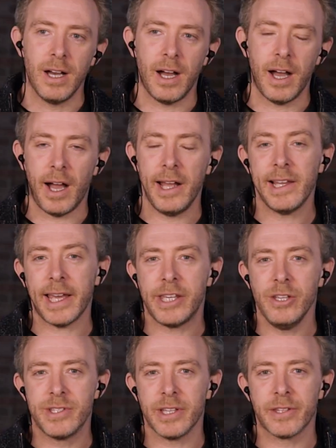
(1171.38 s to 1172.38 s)
I like
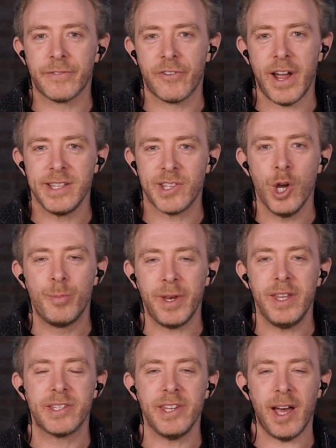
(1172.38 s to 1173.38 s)
using the phrase open
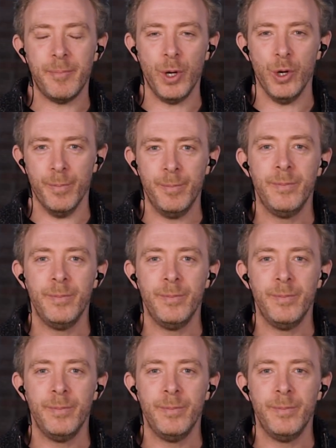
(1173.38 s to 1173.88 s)
internet boom,